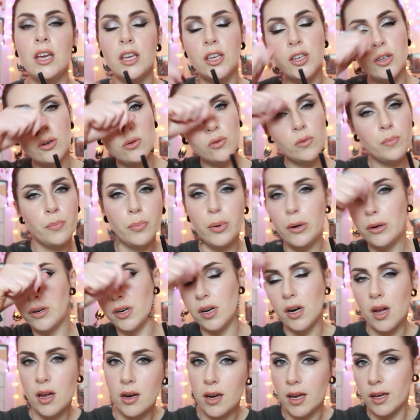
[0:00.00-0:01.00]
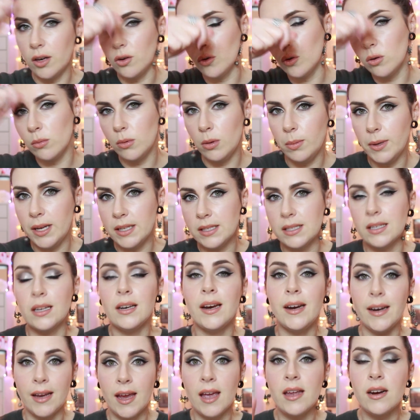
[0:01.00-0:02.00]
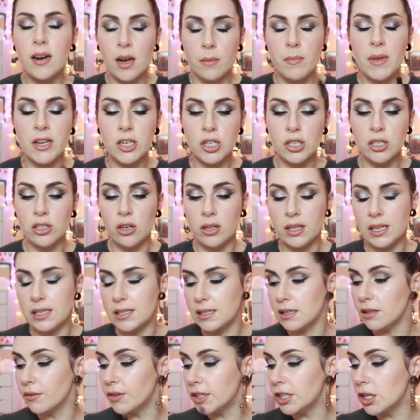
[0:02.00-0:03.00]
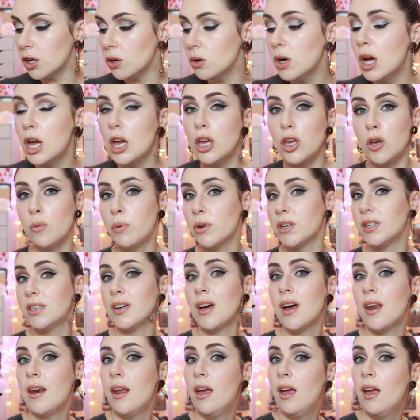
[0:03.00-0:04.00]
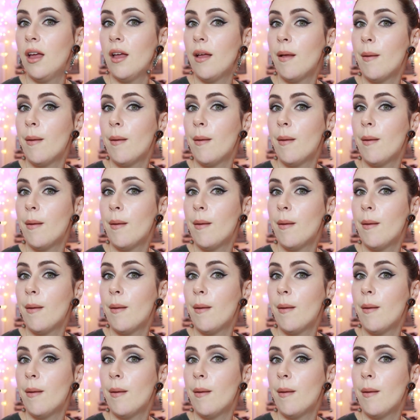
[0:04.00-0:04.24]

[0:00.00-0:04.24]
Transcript: You don't put it on like a normal pencil. And again, I mentioned all this in the video, you put it on